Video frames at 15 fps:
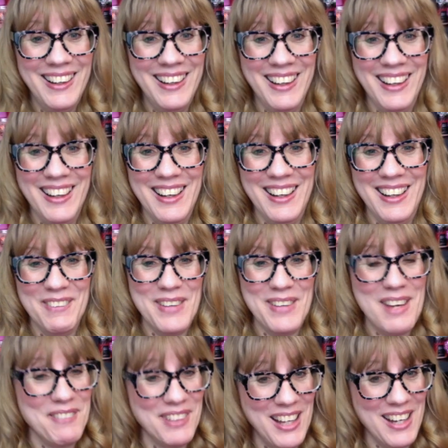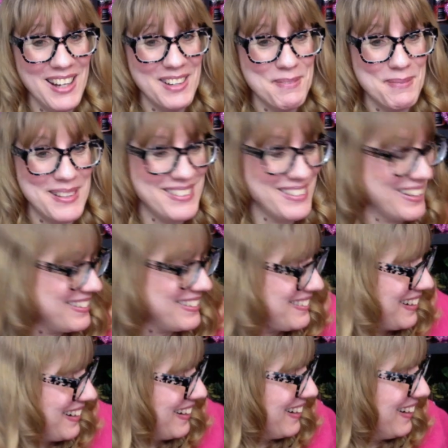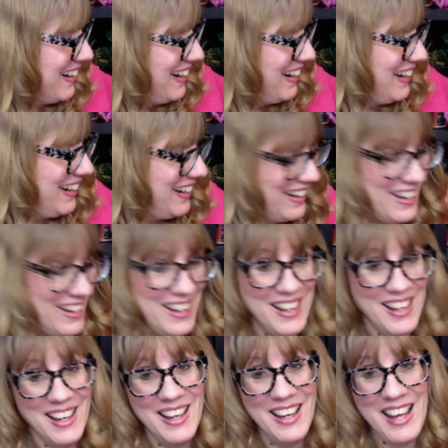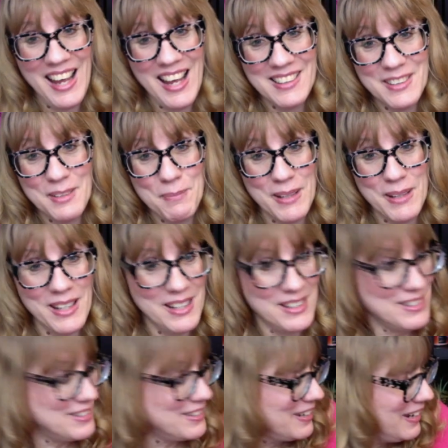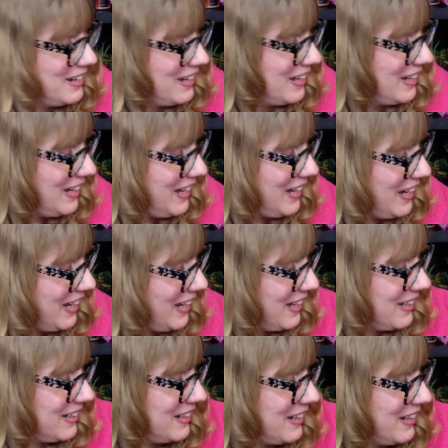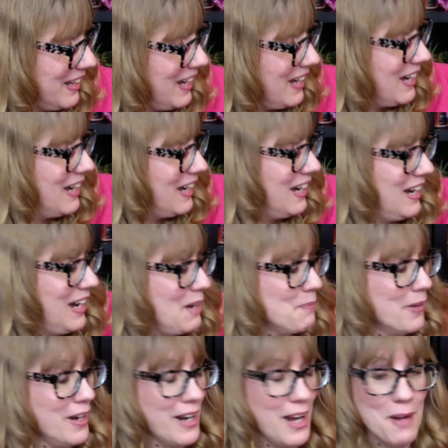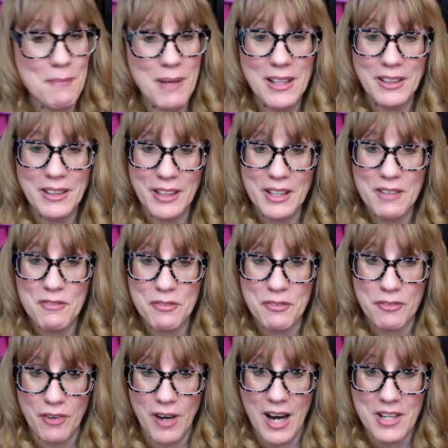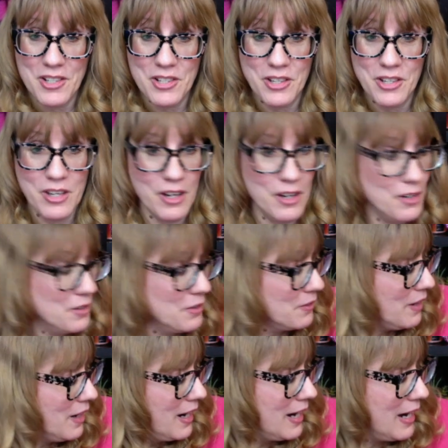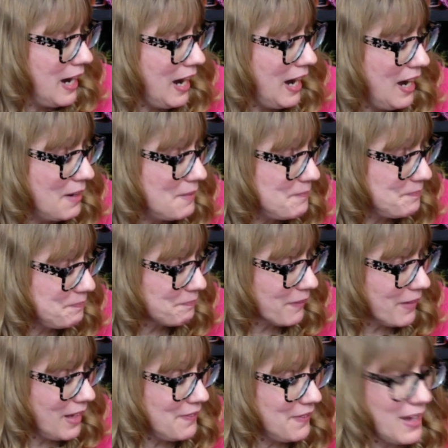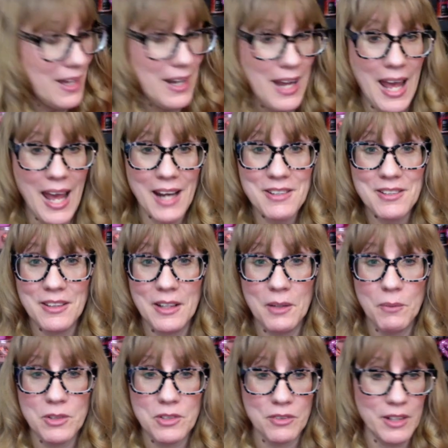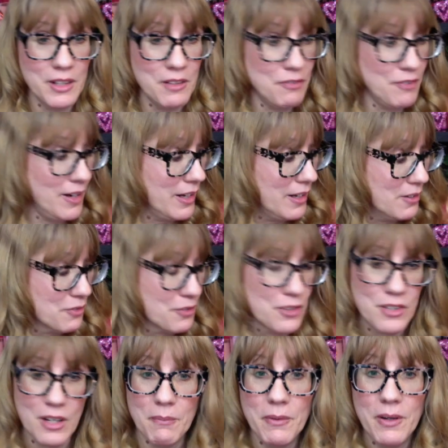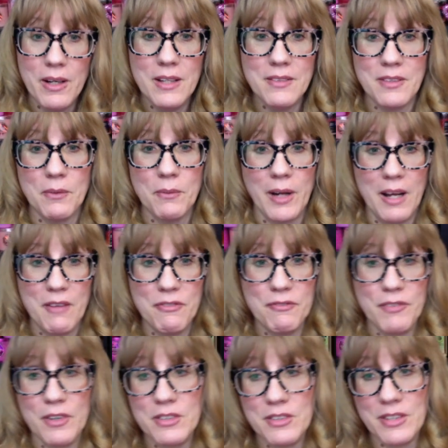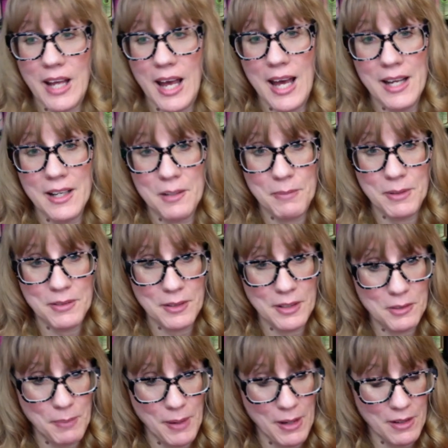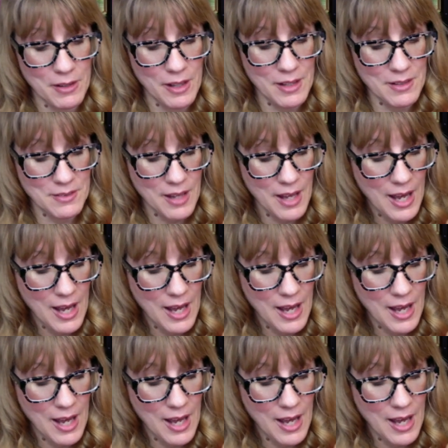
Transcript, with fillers: we have a lot of hibiscus here at the beach, and I brought out my Live Fresh too. Um, and then actually, what's really funny is for some reason when I first got Hibiscus Paradise,